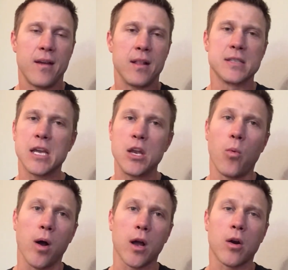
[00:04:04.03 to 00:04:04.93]
Let's say you
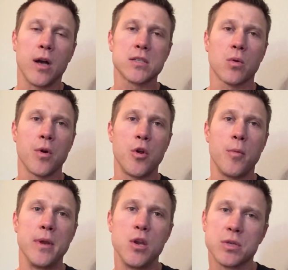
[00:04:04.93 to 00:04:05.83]
walk across the room
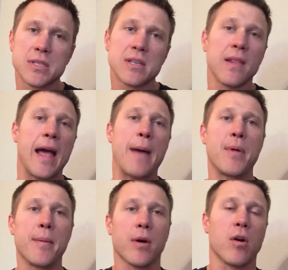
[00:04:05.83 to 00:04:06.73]
and you slap
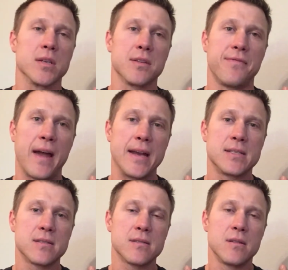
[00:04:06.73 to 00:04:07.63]
him across the
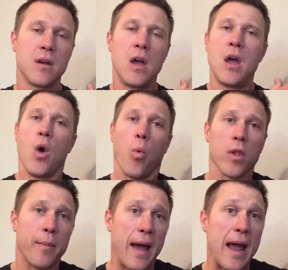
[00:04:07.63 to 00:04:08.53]
face.
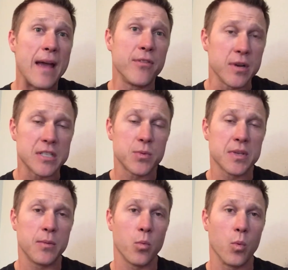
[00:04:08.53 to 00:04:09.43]
Well, the
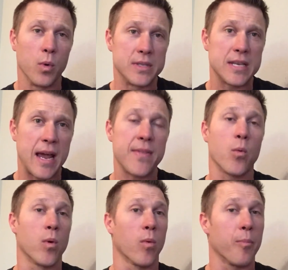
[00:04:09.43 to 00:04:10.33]
behaviorist would say that
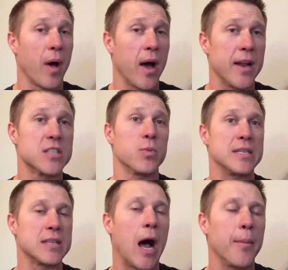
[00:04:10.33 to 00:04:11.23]
when we're punished, we
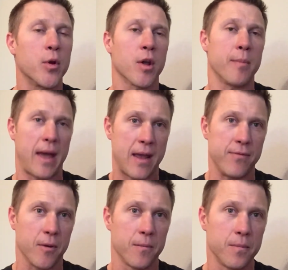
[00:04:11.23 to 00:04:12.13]
stop doing a
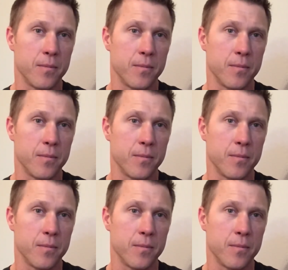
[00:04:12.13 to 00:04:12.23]
behavior.